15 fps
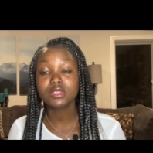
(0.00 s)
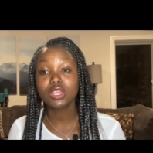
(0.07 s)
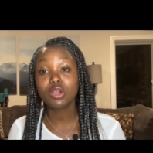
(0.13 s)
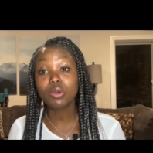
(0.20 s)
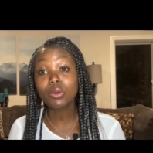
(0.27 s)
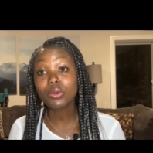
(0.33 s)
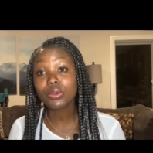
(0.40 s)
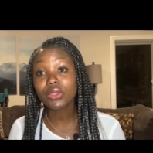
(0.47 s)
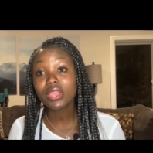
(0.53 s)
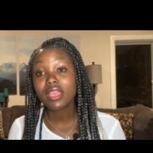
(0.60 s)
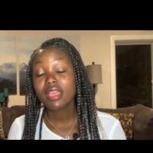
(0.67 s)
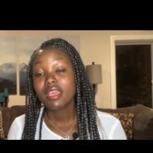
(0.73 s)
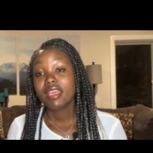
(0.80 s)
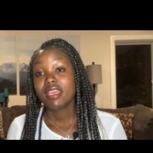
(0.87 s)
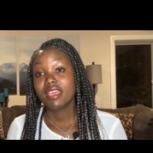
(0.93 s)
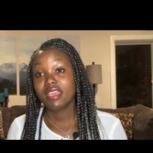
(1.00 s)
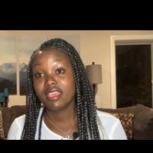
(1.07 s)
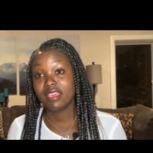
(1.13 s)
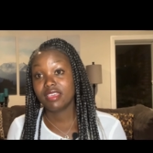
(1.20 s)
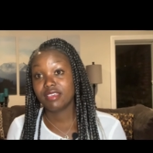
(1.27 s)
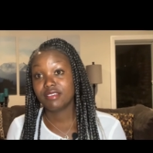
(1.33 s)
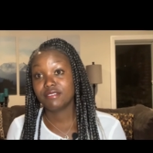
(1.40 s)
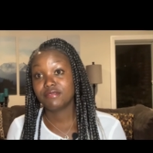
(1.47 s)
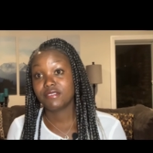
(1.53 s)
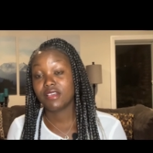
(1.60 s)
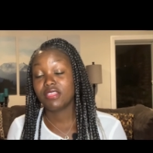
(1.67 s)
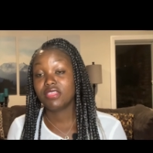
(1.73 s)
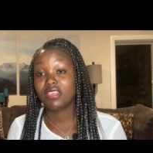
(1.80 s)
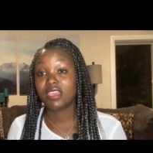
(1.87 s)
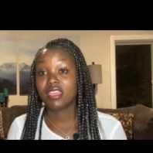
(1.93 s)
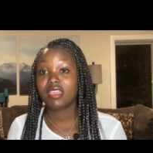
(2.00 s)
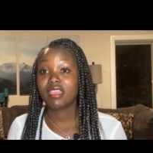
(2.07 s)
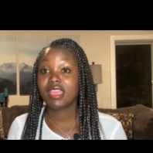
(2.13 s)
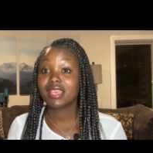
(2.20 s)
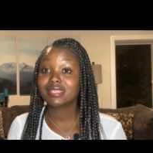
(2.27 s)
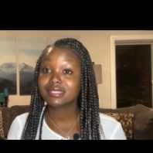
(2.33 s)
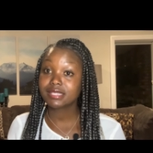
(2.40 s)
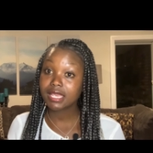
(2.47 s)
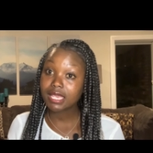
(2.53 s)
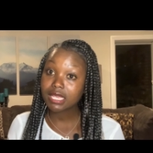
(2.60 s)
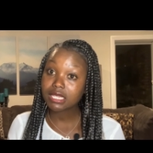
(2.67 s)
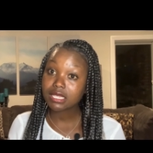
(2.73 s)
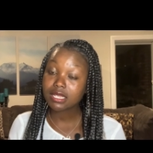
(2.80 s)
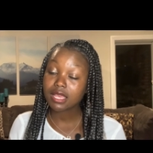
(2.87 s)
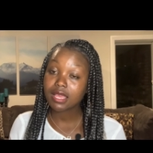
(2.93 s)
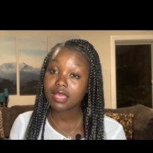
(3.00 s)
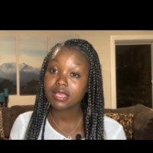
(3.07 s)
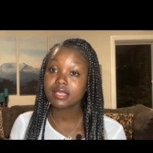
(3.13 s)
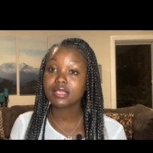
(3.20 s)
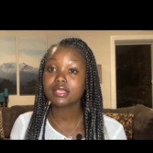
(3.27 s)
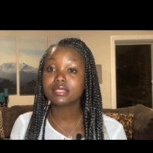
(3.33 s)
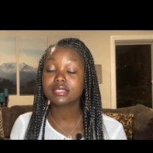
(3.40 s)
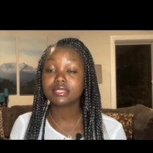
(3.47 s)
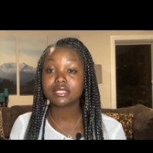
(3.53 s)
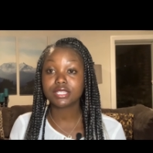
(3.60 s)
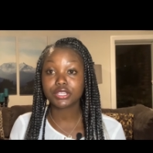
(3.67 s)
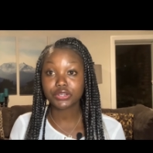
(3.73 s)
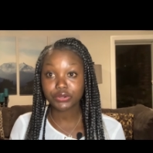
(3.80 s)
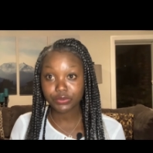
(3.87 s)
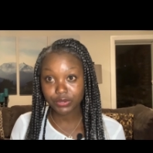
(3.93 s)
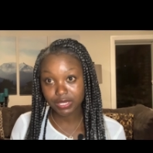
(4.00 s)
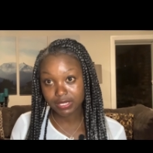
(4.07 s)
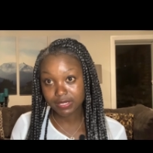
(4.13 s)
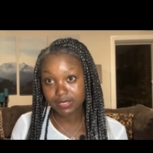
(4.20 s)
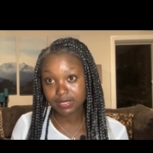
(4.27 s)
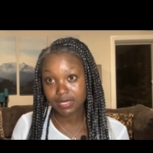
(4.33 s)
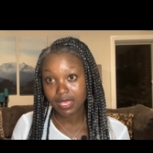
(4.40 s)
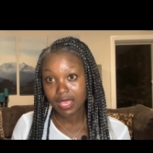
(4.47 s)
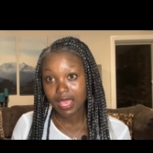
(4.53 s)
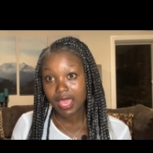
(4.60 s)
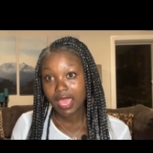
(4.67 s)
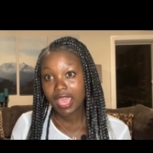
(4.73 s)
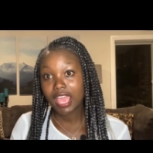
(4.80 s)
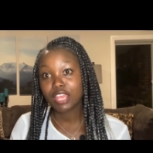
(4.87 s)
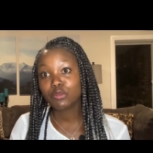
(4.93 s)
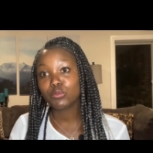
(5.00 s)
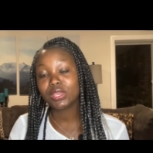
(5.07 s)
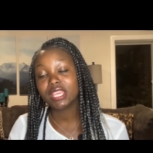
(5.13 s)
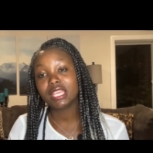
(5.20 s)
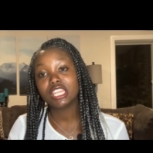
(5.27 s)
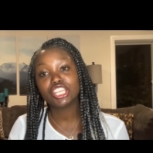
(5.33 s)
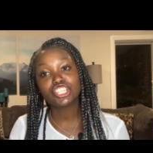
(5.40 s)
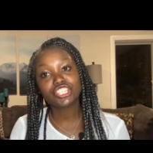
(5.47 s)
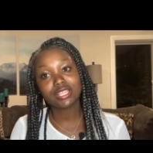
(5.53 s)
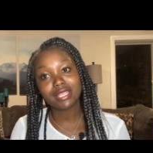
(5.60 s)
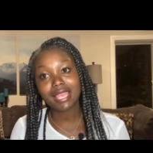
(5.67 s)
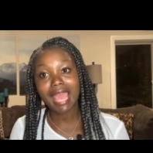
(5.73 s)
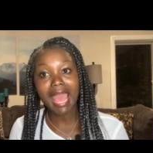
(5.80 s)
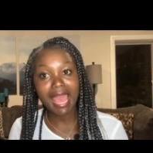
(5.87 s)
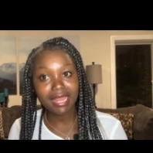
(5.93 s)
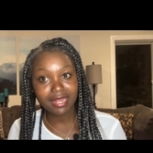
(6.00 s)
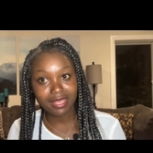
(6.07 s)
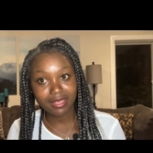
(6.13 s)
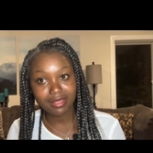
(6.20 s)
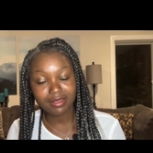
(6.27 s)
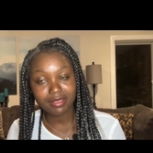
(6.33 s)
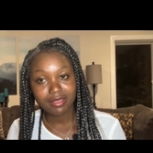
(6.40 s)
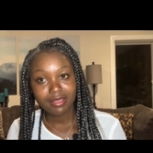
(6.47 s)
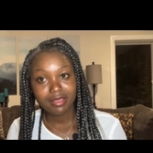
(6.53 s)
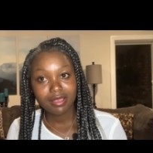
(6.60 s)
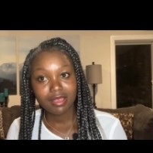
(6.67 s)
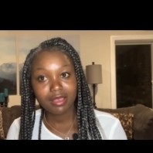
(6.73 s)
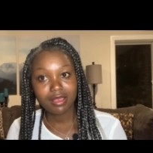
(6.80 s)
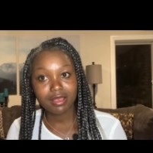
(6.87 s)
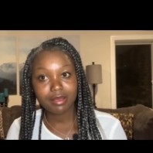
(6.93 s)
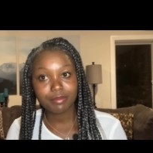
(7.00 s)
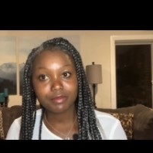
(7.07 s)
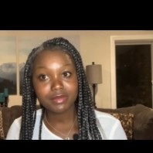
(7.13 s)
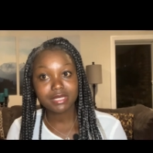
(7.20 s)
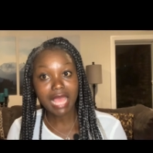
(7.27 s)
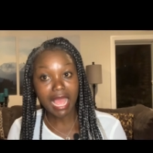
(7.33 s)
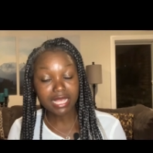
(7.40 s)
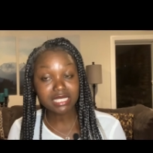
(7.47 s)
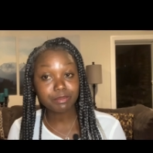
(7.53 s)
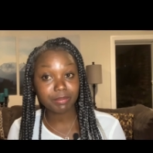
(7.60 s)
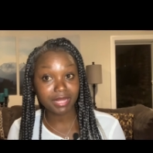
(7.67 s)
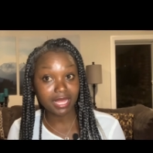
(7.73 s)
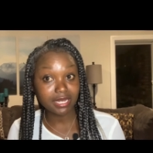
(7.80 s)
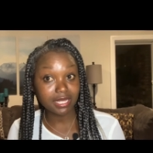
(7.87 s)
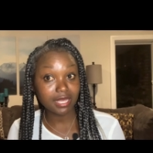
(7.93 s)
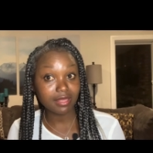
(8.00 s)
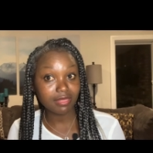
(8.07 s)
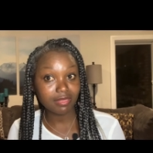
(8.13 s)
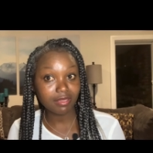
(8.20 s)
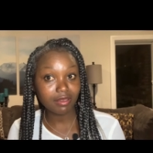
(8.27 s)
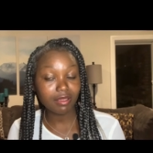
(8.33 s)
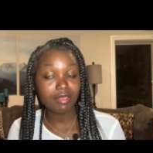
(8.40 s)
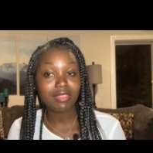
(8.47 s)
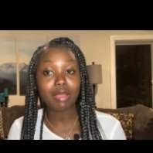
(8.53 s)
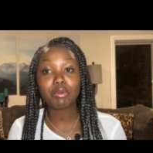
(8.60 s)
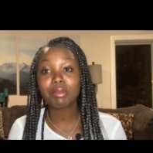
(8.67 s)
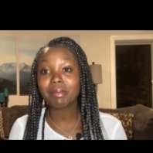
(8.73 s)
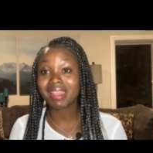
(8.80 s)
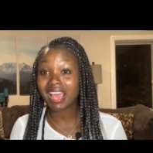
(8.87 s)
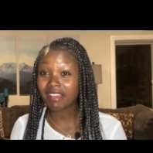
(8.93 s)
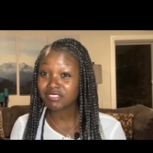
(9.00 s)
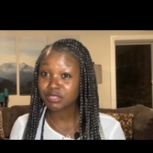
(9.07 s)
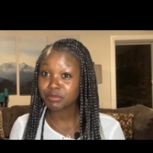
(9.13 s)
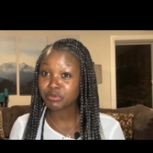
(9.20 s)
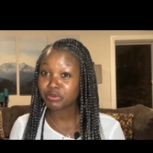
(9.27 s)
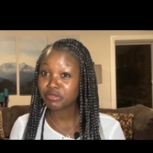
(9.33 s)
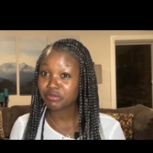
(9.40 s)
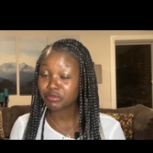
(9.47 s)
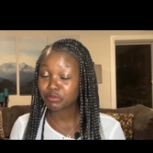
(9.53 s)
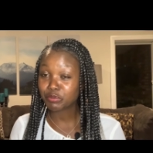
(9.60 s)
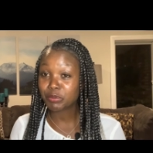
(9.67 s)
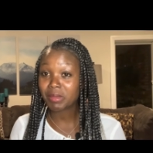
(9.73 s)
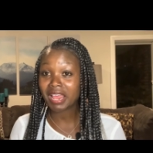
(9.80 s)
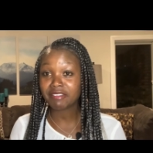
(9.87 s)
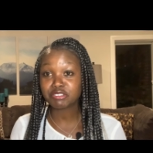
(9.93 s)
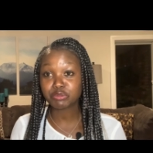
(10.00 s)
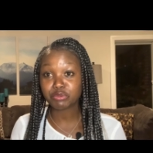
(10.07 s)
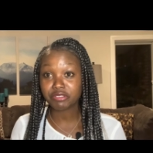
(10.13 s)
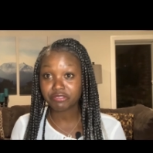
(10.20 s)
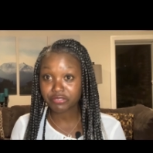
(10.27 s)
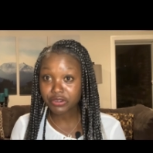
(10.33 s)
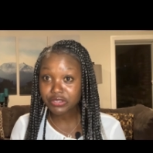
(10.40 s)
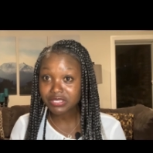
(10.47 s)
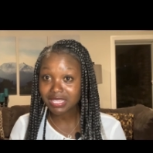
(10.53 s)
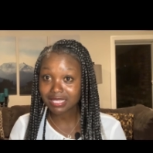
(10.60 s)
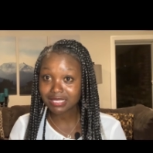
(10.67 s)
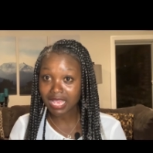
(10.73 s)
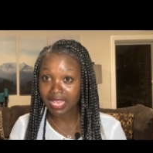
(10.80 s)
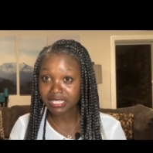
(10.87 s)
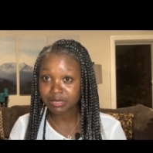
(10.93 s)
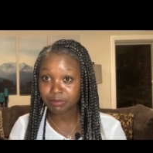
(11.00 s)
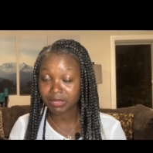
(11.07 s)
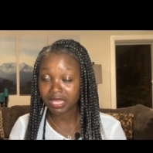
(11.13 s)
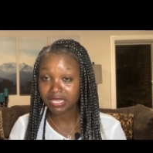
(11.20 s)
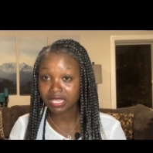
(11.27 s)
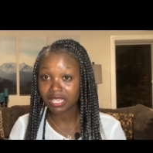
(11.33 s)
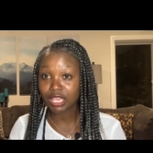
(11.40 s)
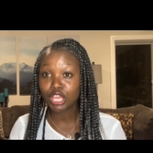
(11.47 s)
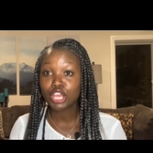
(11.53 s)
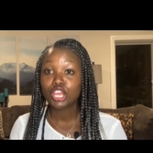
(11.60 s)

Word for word: or if their estate has decreased and we initially added um, tax planning in there that we might have to be we might have to reverse that tax planning